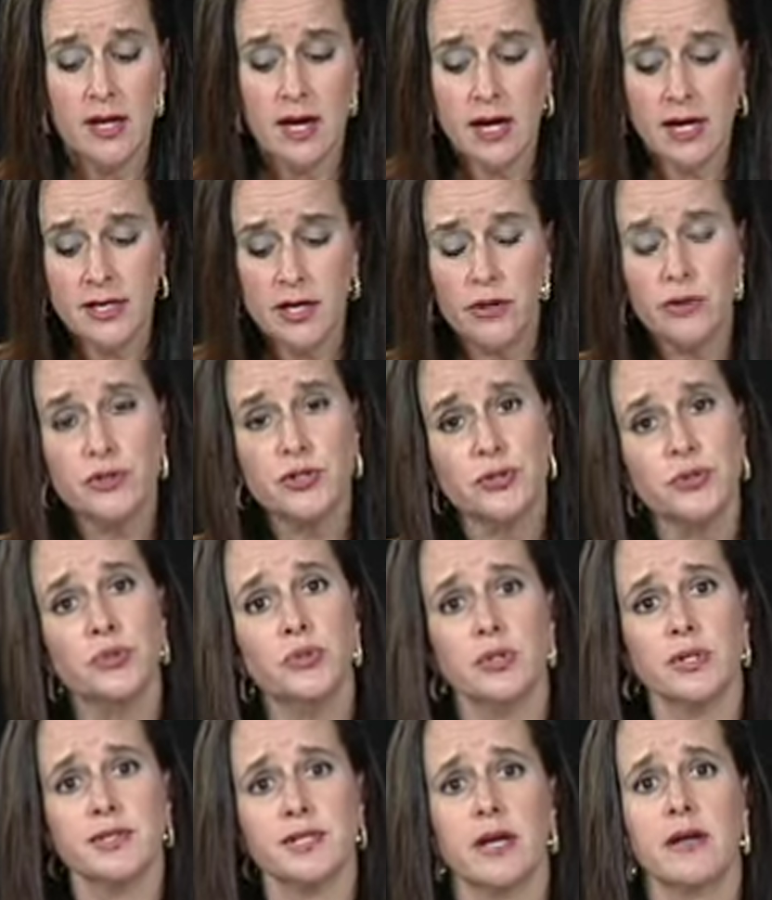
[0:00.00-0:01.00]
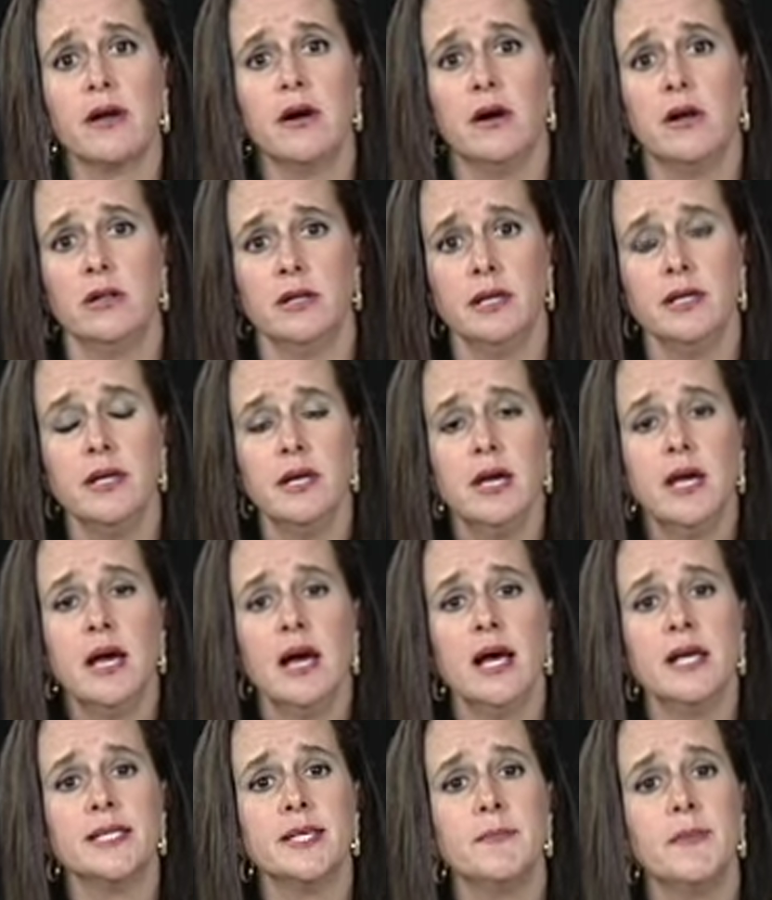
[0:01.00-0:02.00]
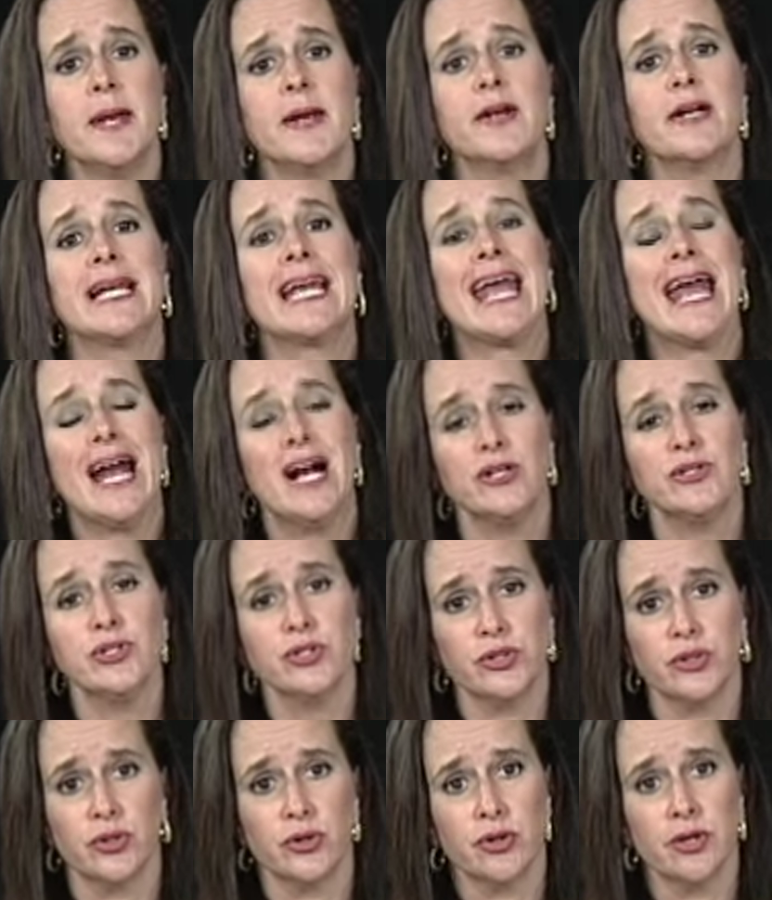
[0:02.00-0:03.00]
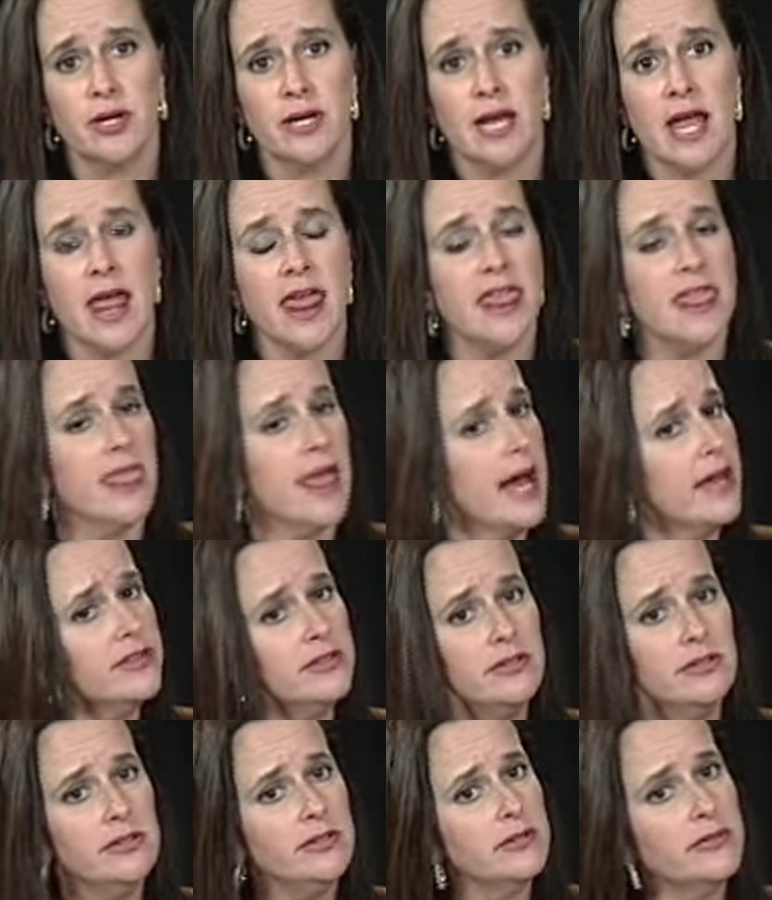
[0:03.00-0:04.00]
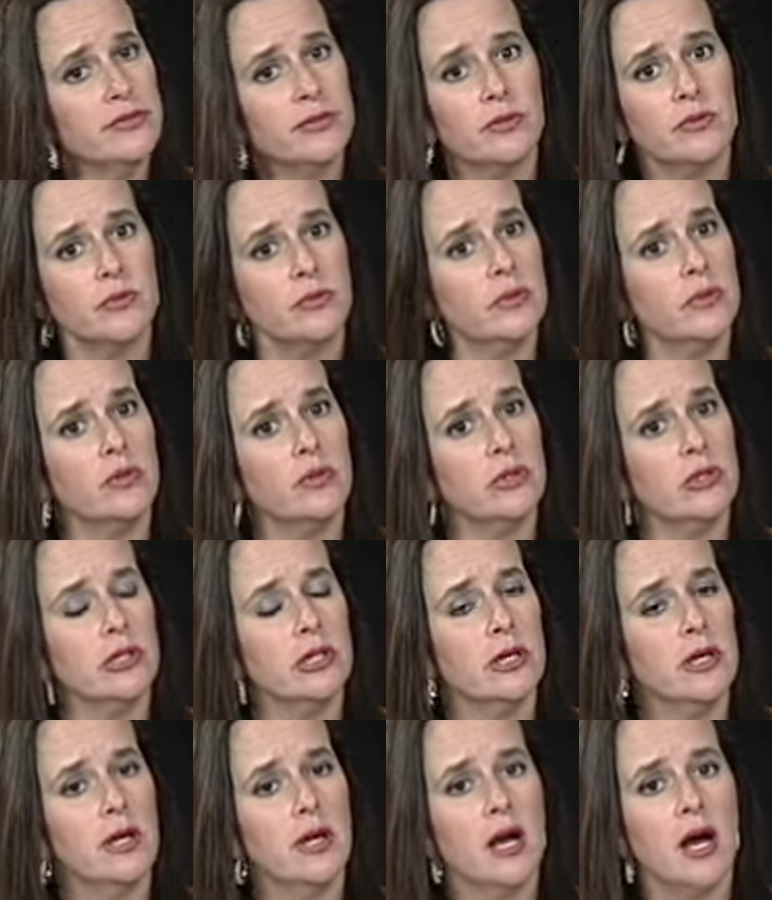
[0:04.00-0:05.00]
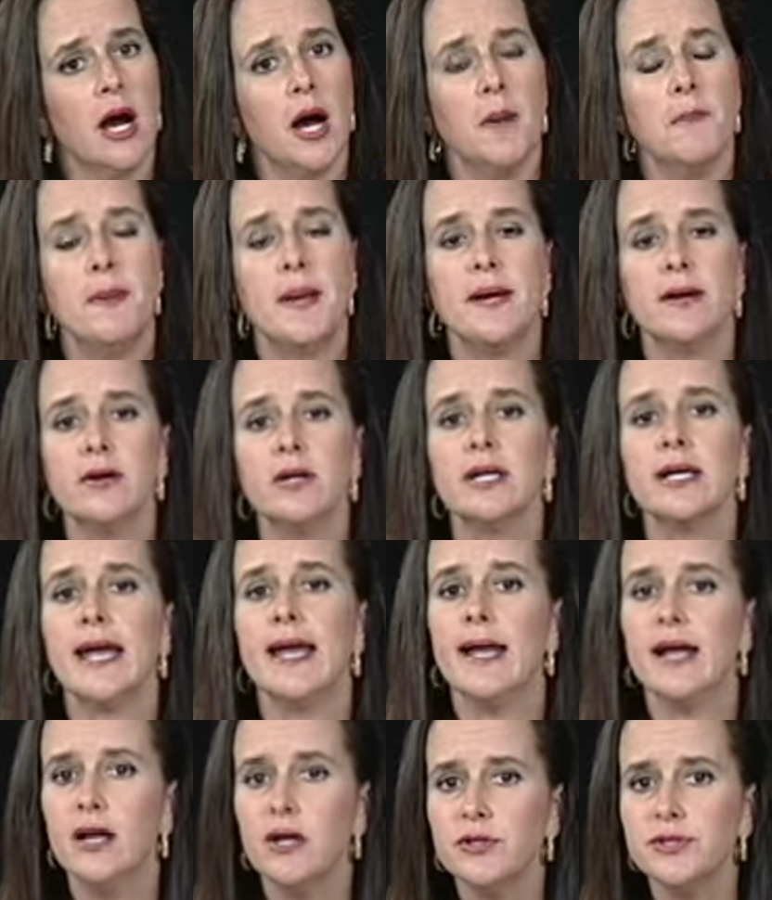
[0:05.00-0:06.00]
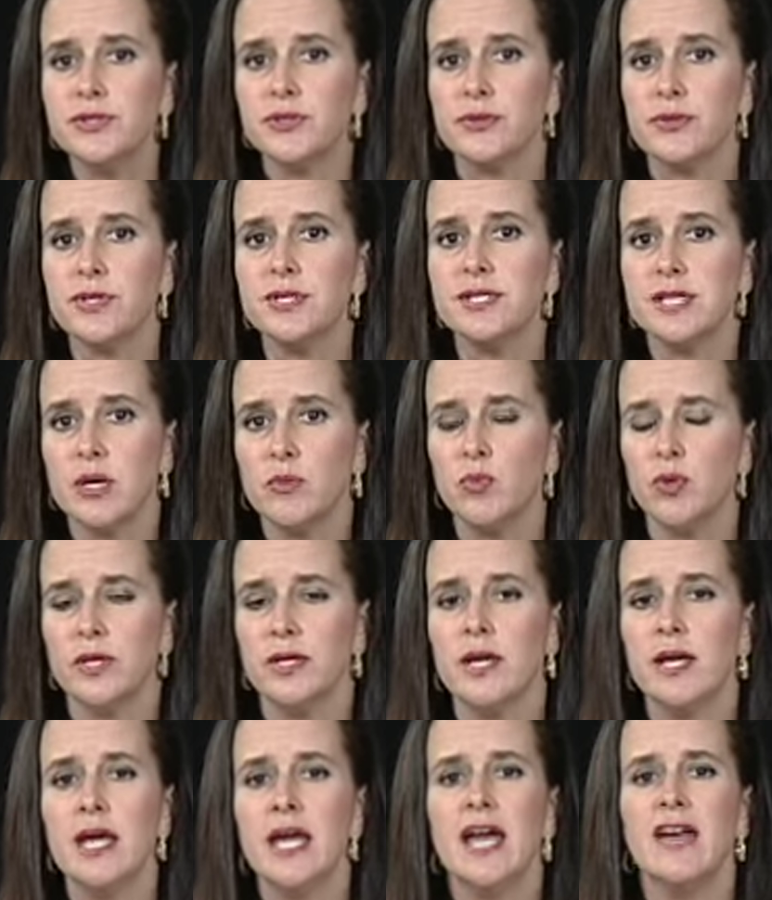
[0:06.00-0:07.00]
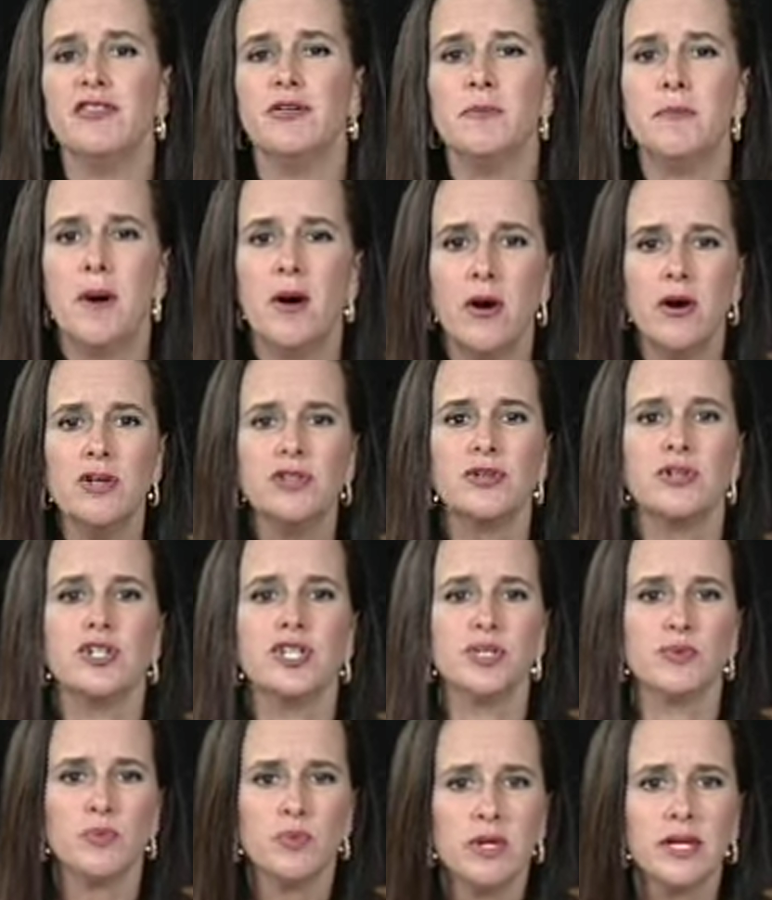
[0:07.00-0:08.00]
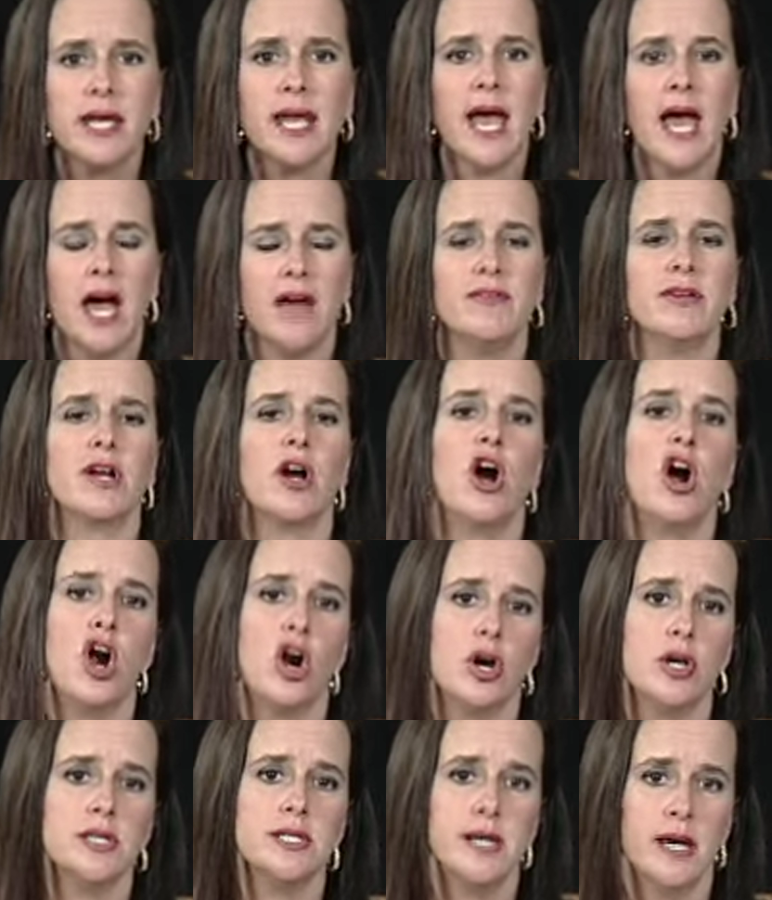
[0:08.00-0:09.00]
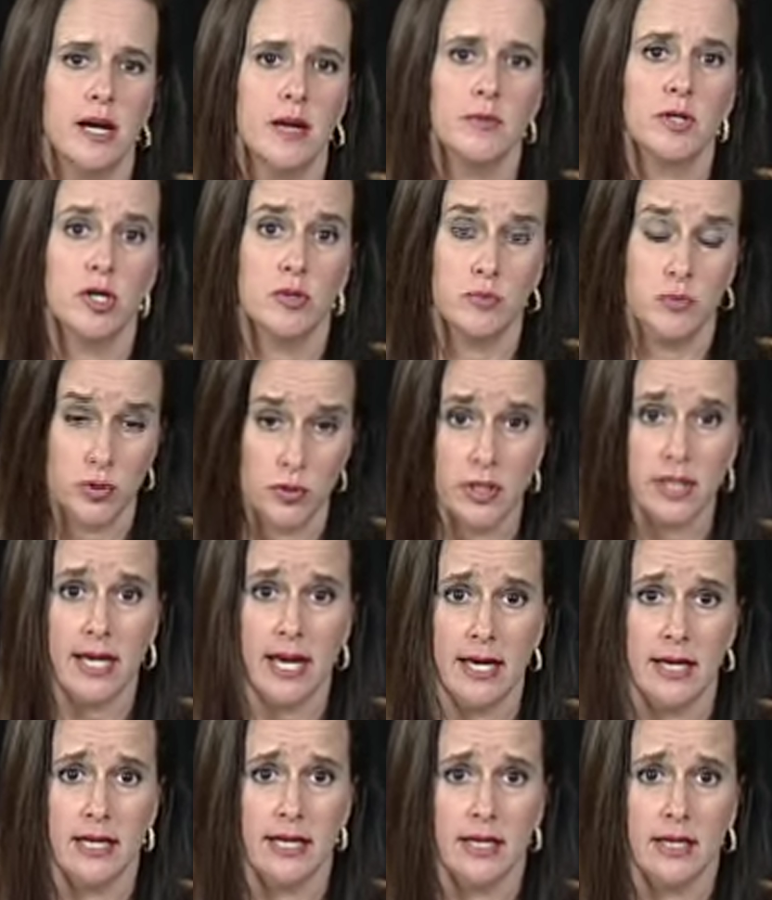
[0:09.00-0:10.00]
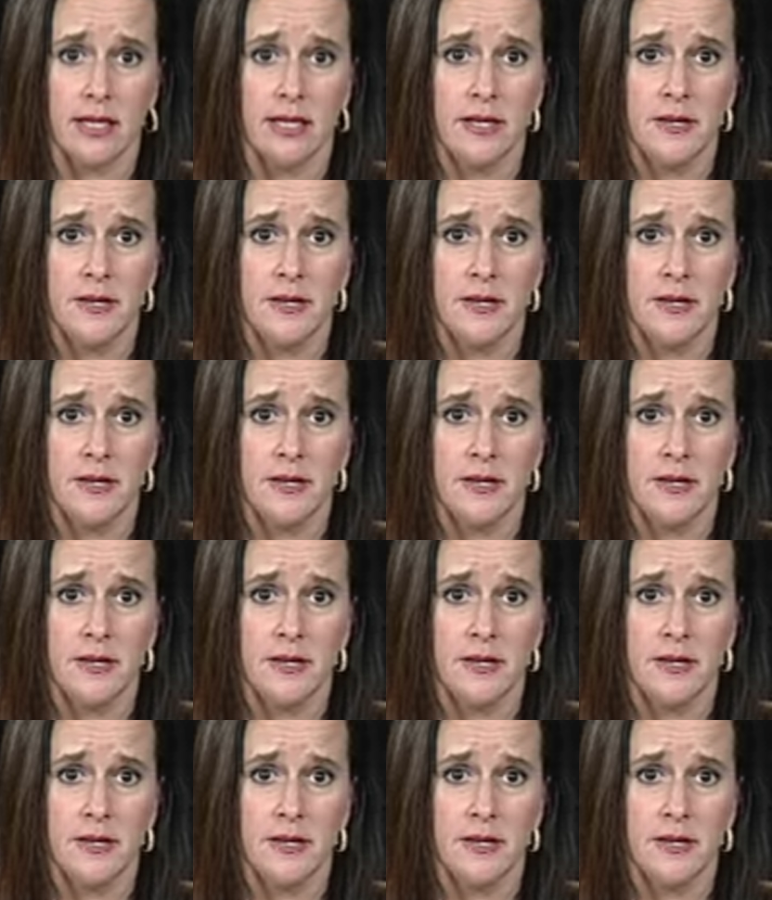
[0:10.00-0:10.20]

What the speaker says: Another tool, as I call it, is a parent counselor. That's a different role. A parent counselor is someone if the parties are just really having a hard time communicating.